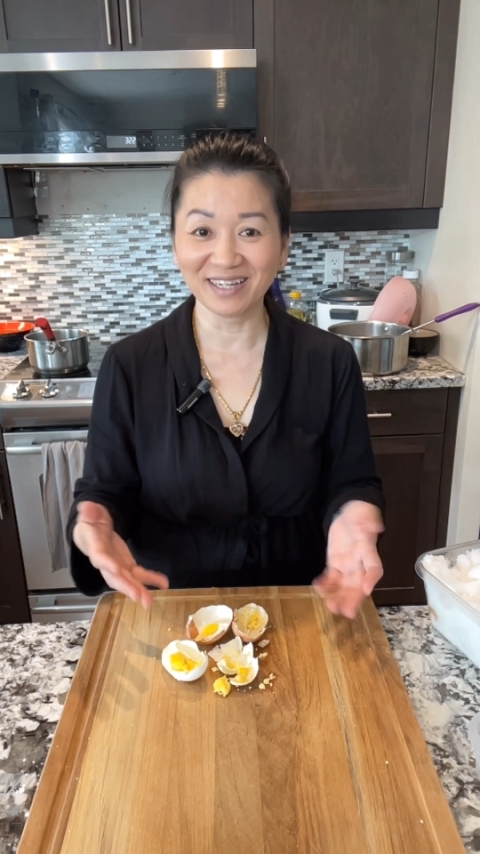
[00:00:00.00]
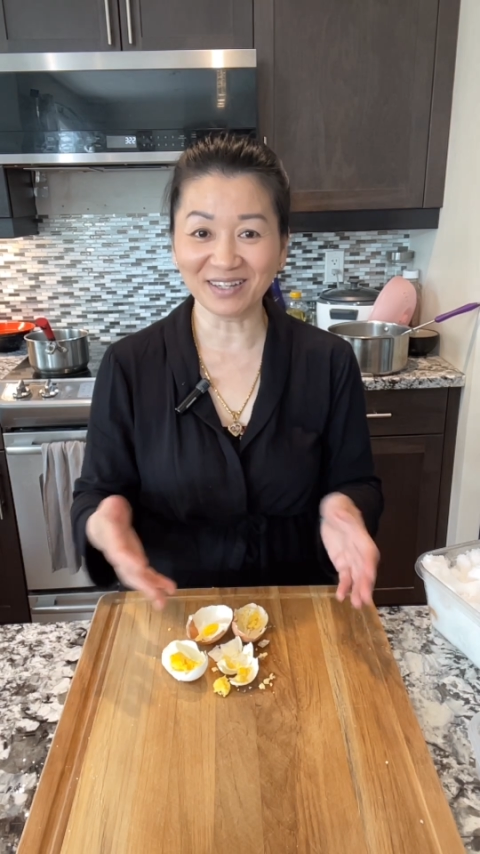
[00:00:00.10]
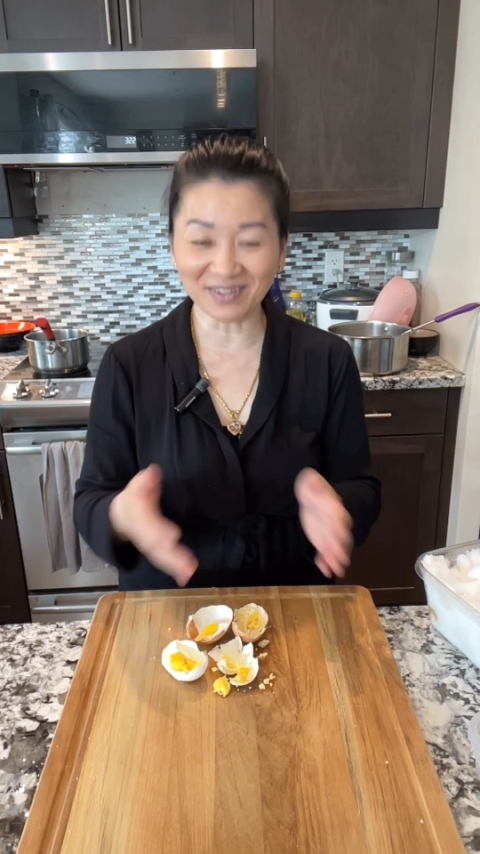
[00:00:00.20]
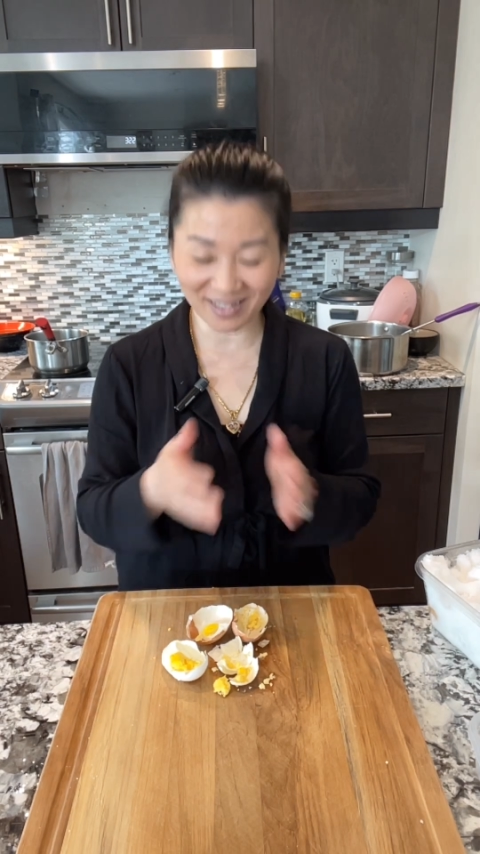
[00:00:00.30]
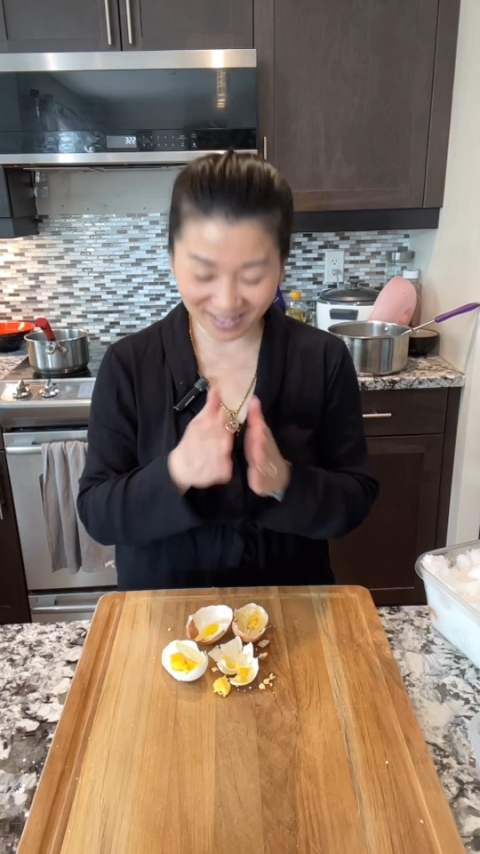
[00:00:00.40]

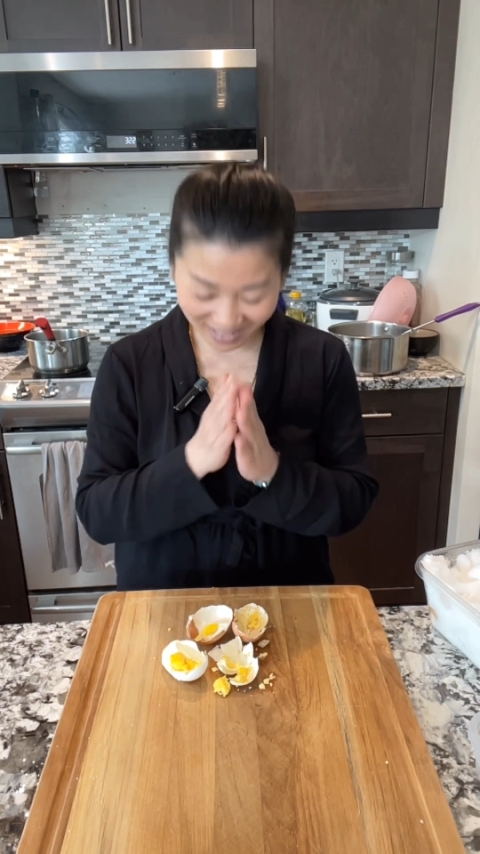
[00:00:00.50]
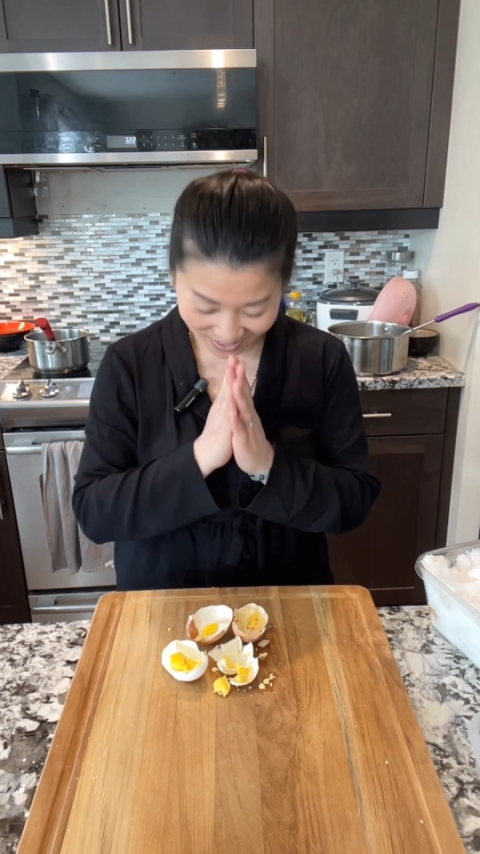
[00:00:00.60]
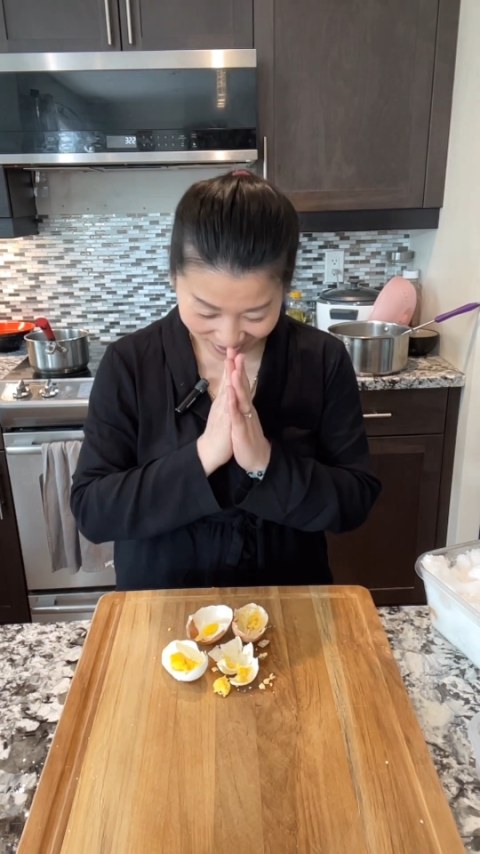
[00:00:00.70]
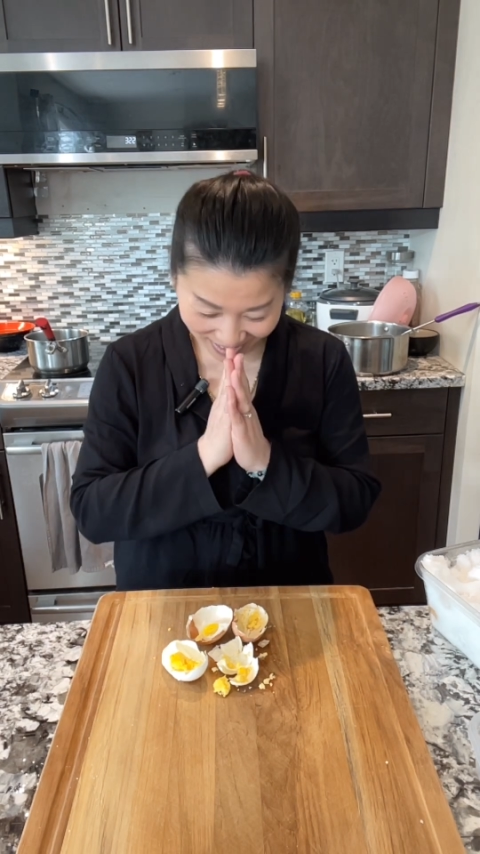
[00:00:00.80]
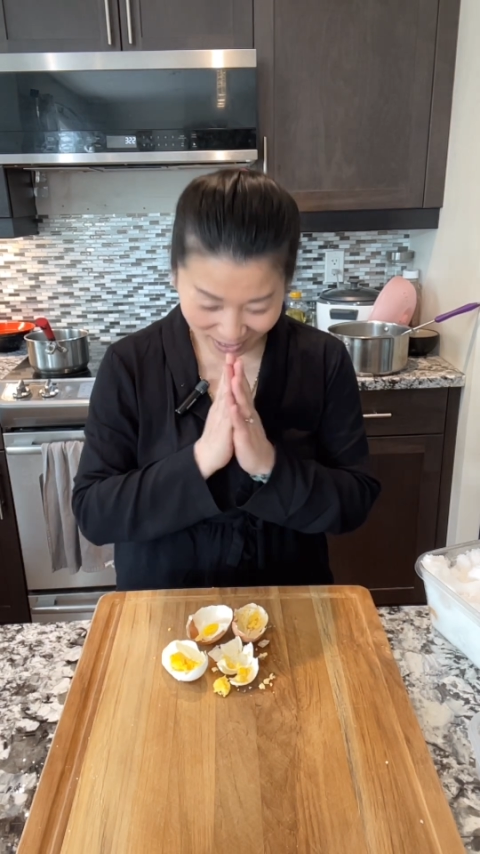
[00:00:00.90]
Okay, thank
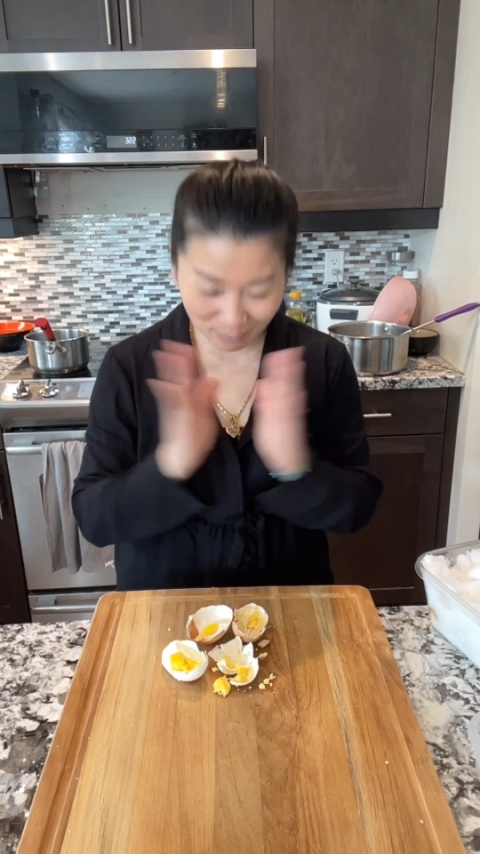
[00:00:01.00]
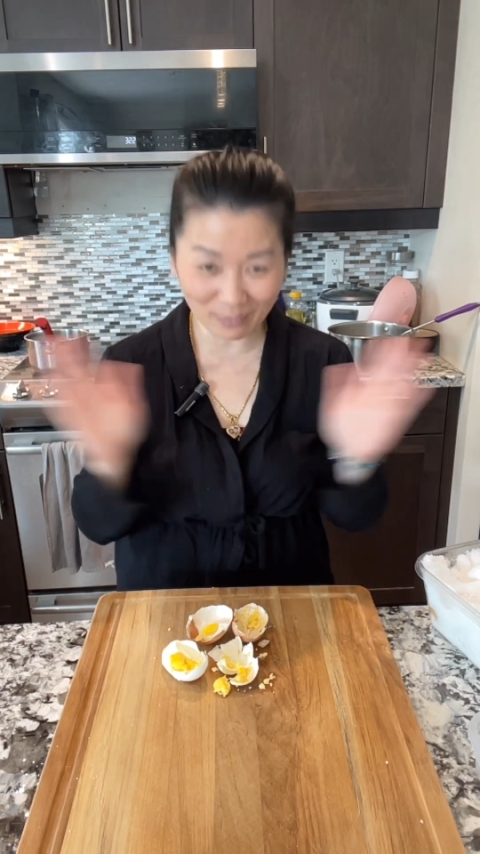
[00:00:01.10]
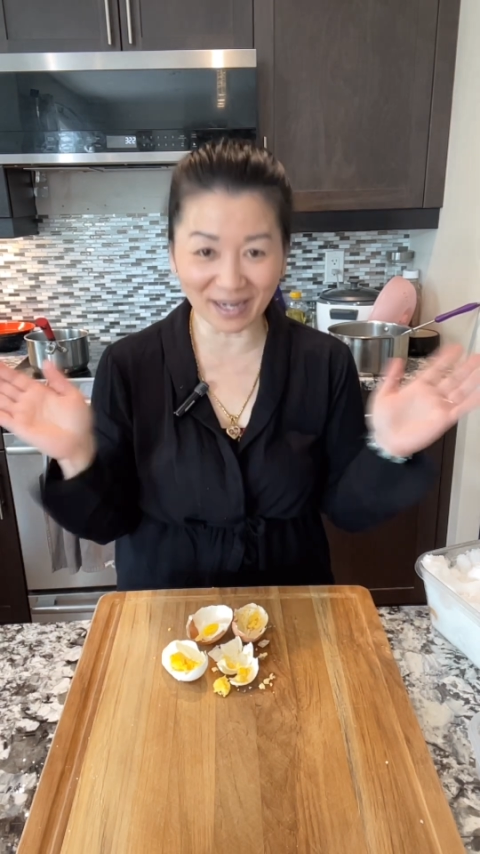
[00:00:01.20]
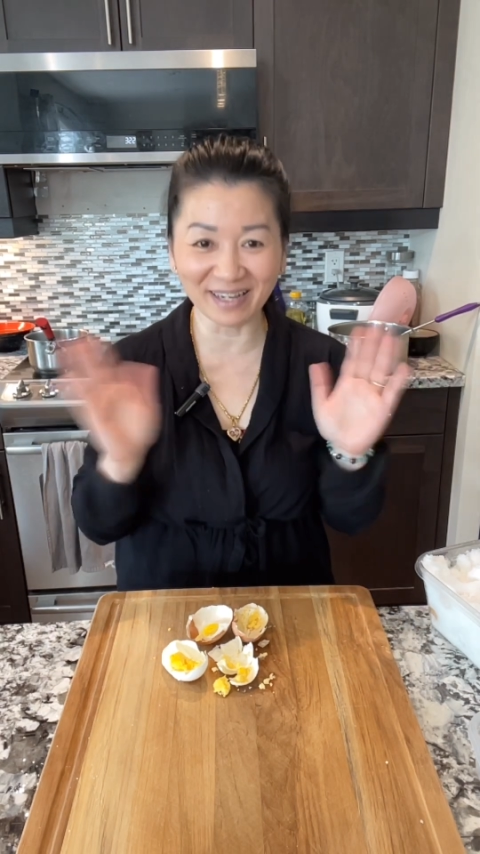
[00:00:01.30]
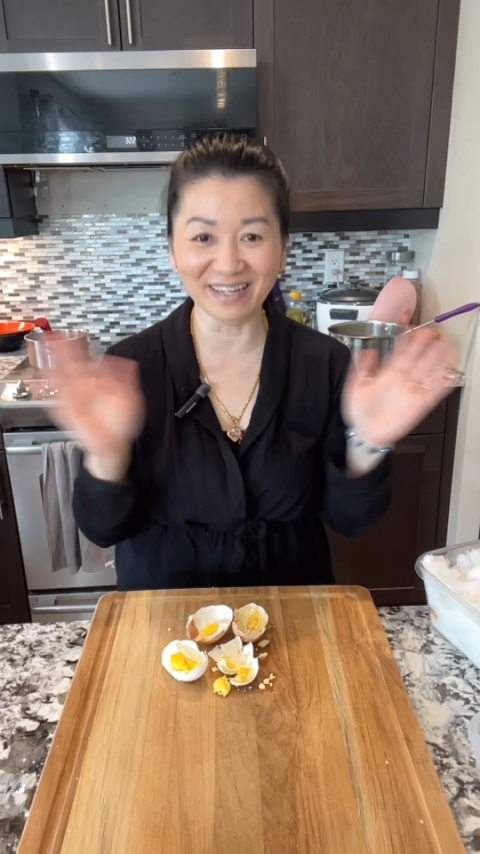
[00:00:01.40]
you guys.
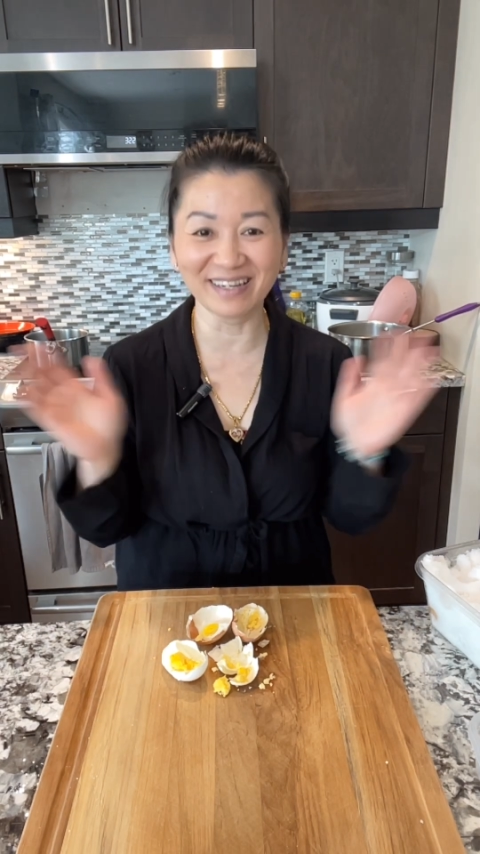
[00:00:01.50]
Bye-bye.